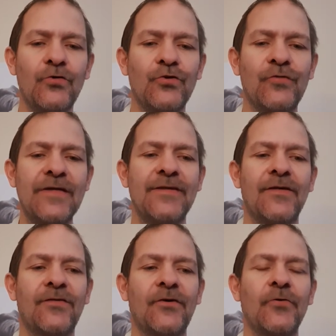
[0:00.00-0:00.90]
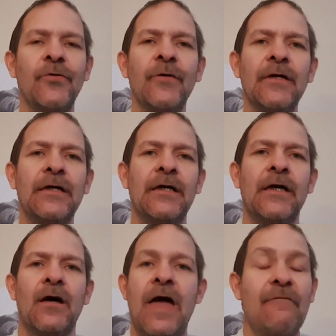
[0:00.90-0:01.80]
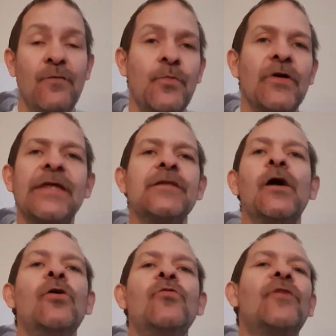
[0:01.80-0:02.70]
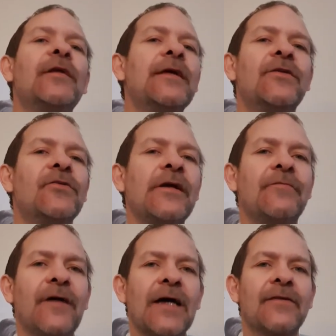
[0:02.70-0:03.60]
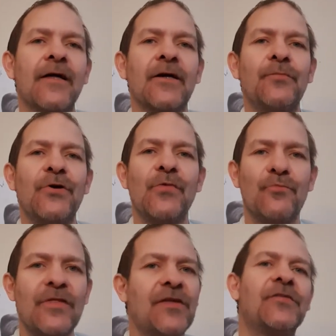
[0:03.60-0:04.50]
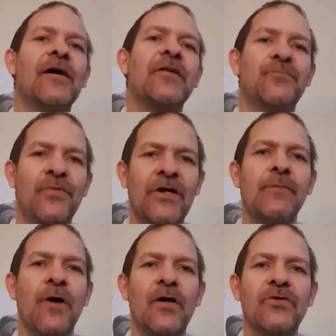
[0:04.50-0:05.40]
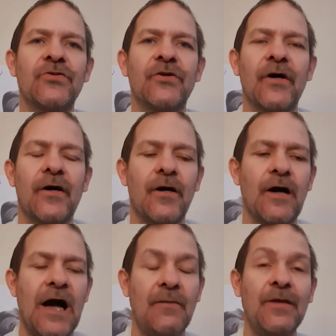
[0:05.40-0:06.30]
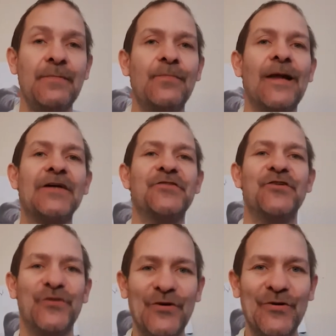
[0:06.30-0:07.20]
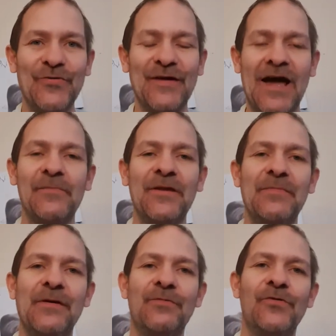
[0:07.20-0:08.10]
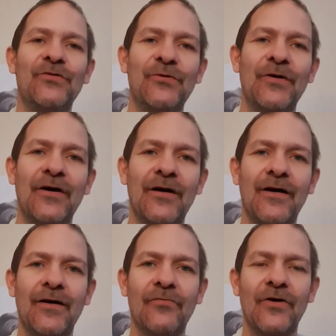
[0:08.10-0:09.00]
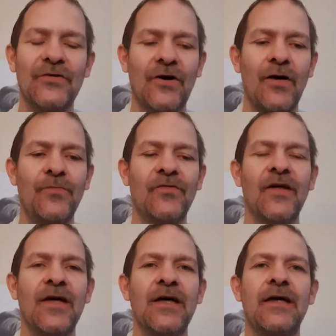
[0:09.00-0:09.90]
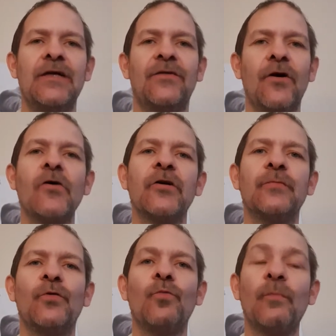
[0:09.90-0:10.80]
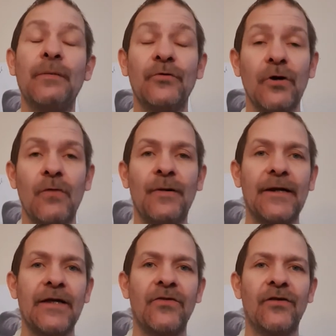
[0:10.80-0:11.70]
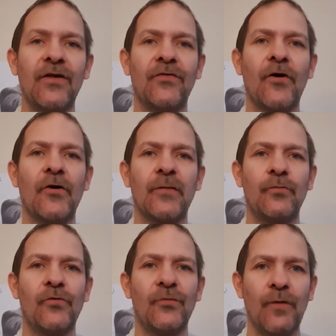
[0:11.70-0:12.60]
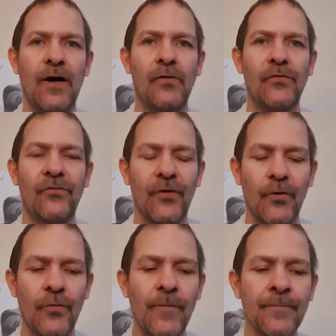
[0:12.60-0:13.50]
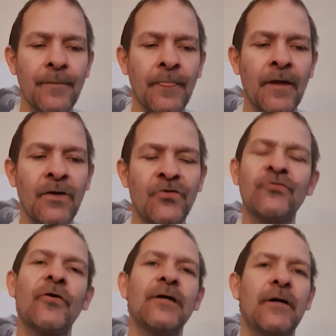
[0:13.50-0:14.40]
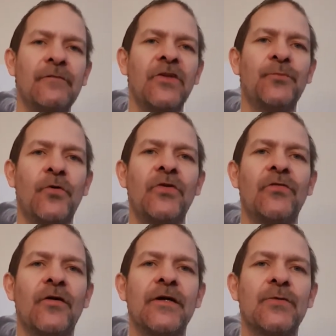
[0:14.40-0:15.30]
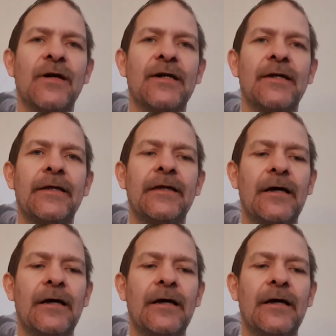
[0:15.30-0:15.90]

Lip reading: treat it. So everybody knows they need to defrag their computer these days, pretty much. How many people actually do and how many people do it at the right times is arguable, and what people know about it is arguable as well. So to try and cover these points very quickly,